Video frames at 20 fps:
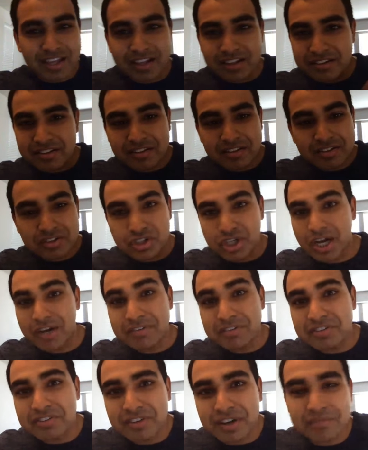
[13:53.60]
is
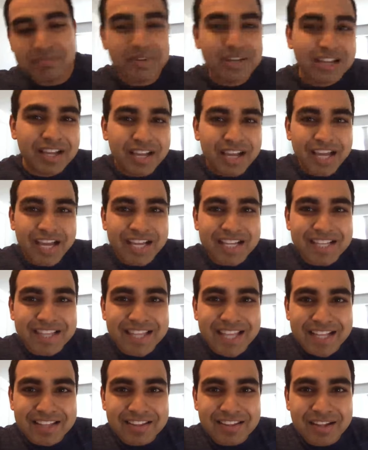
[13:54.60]
JavaScript. And
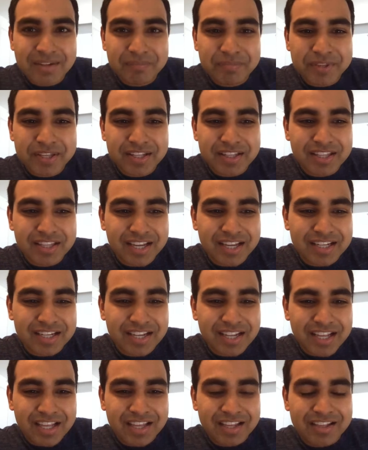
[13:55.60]
that's something that
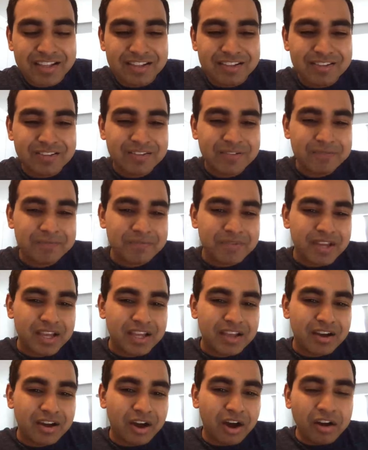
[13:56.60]
is
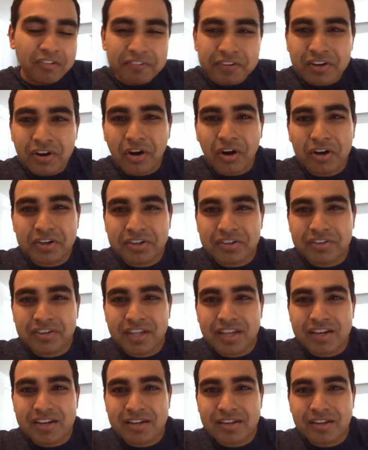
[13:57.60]
often hard to
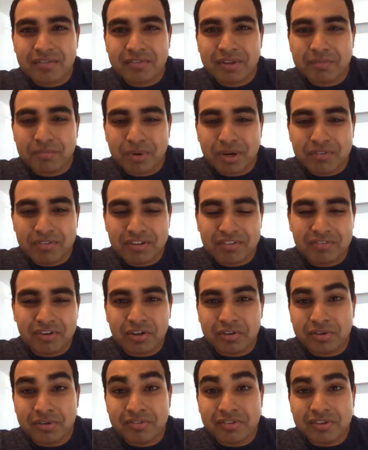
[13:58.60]
see in some of the previous
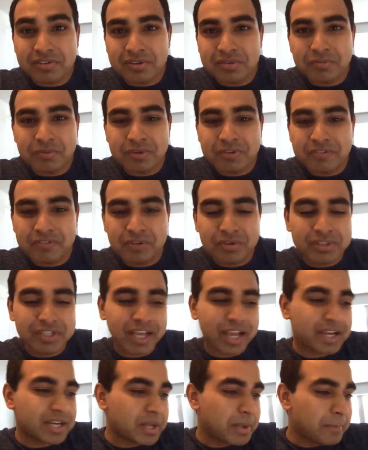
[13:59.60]
videos we've, we've looked
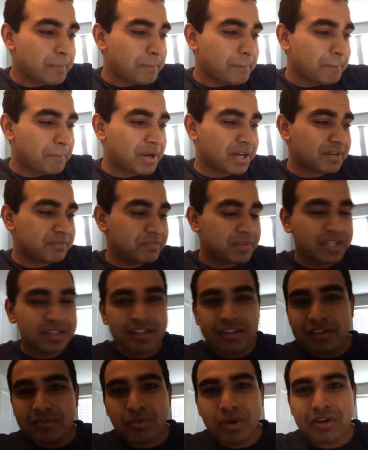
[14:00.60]
at but in
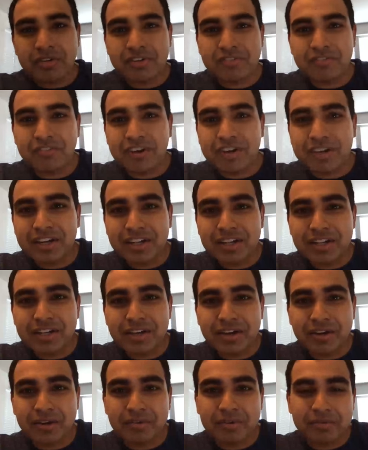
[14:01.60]
this one, it's very
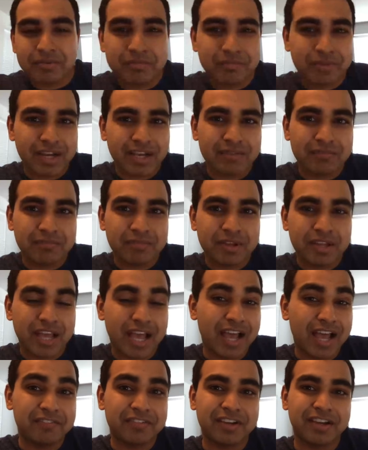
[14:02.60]
clear by
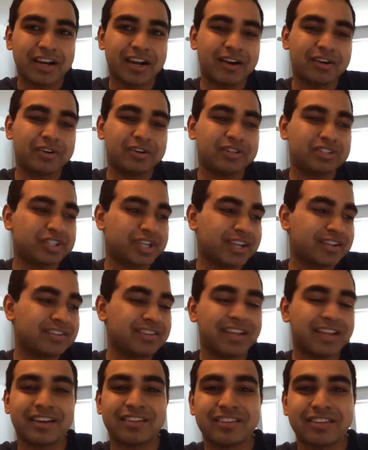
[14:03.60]
having our
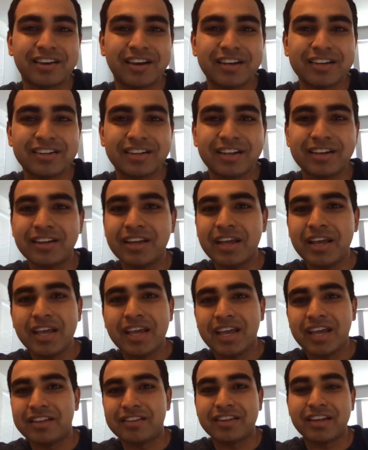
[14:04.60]
JSX content
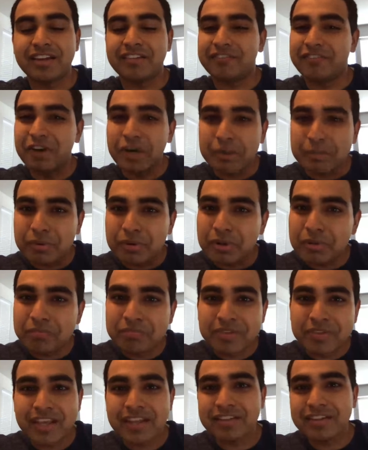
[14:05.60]
inside a variable,
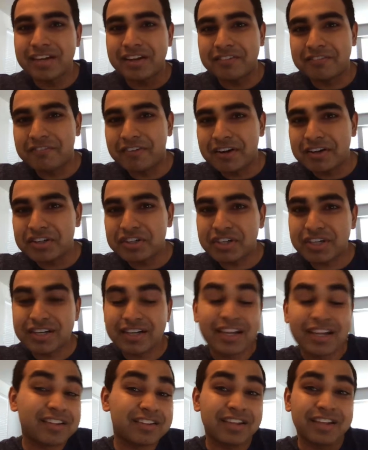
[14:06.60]
inside a
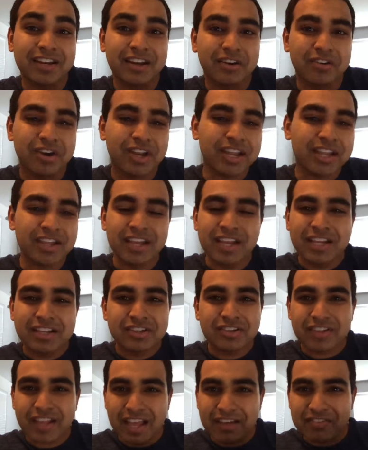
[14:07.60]
function, inside an array,
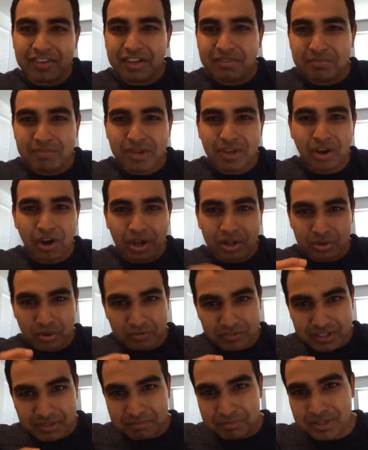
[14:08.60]
just having it be all
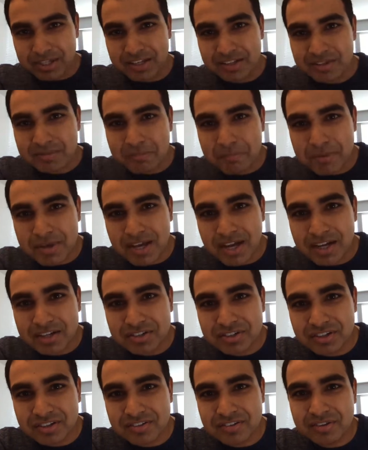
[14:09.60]
over the place beyond
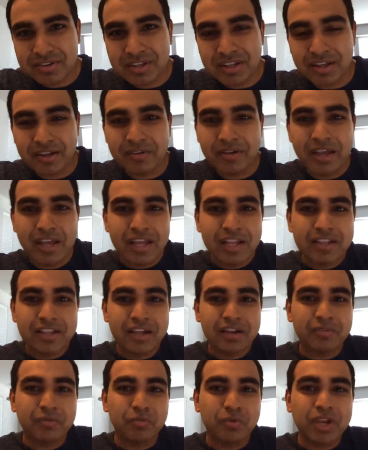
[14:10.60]
just the,
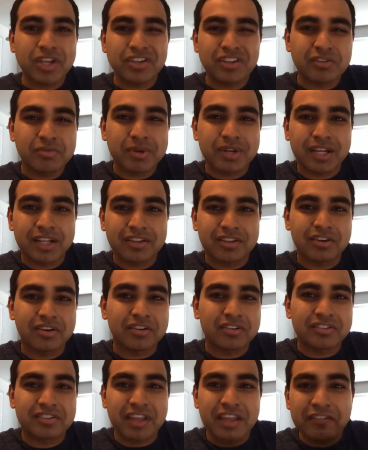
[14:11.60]
the regions we'd consider
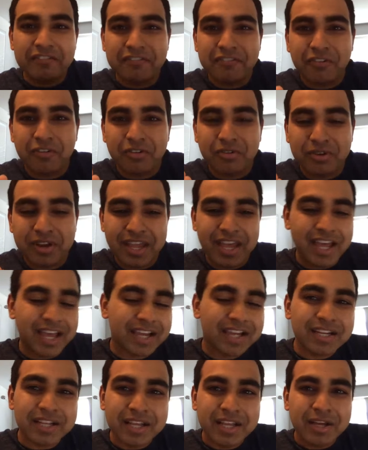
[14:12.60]
safe for
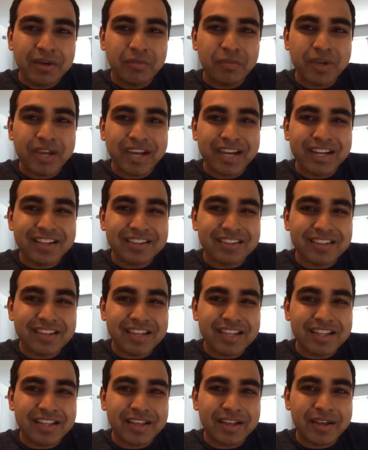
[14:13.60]
React, we kind of
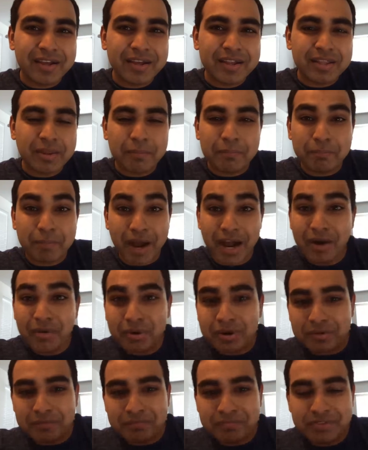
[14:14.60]
see the, the
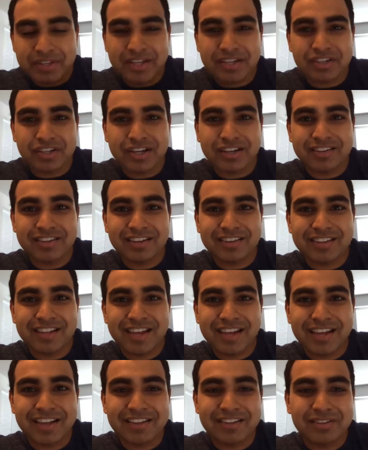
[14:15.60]
power that JSX
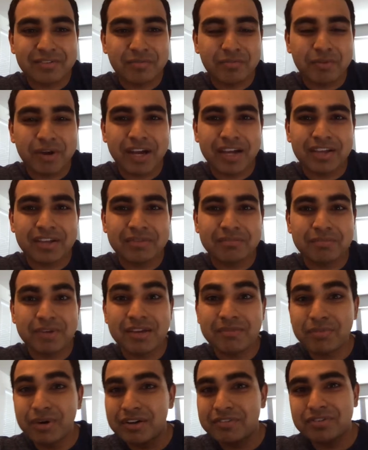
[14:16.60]
has by
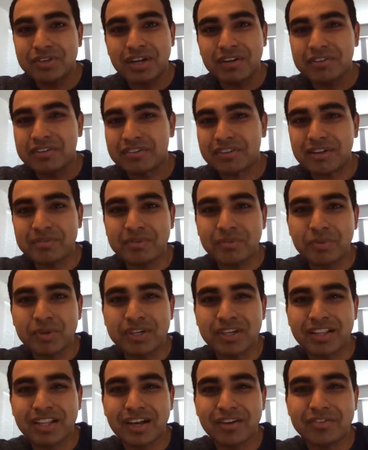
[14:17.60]
being part of JavaScript, which
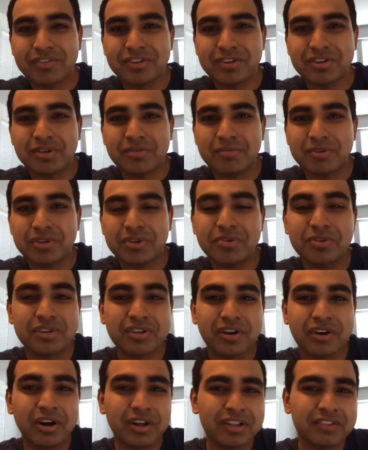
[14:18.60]
allows you to use
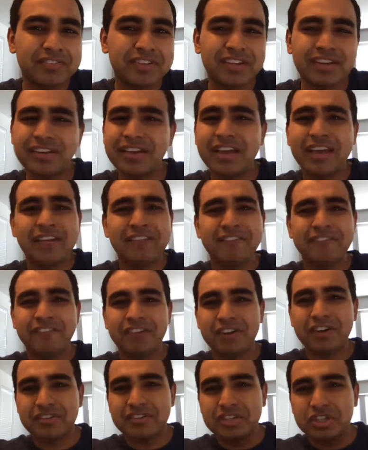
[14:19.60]
all of the
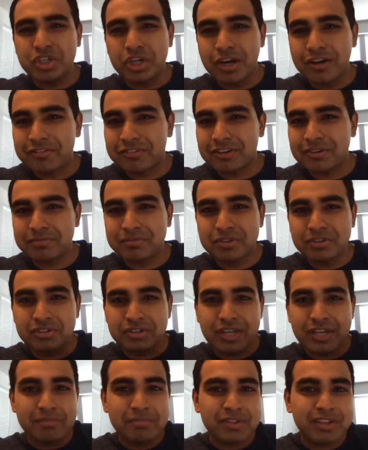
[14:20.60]
various JavaScript
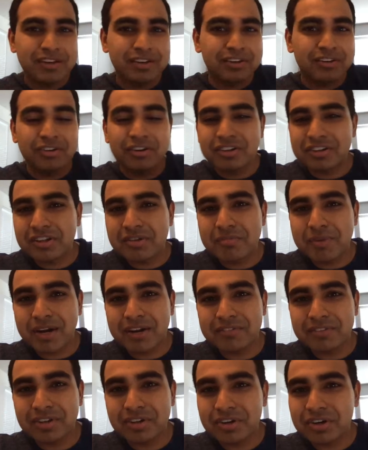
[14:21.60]
tips and tricks you might
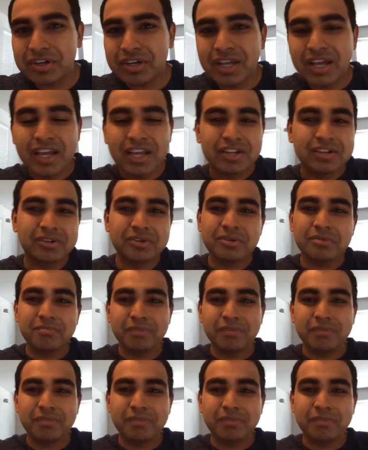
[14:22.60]
have learned to